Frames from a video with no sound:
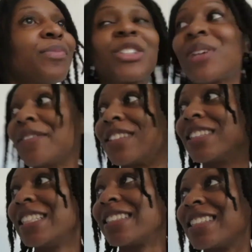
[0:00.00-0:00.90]
So I have a
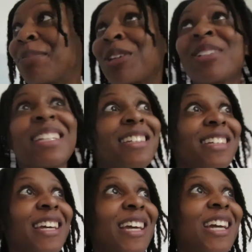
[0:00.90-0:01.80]
list. I'm not going to get
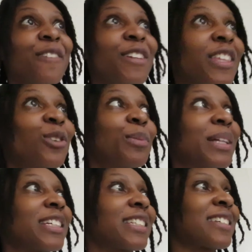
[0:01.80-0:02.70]
everything on my list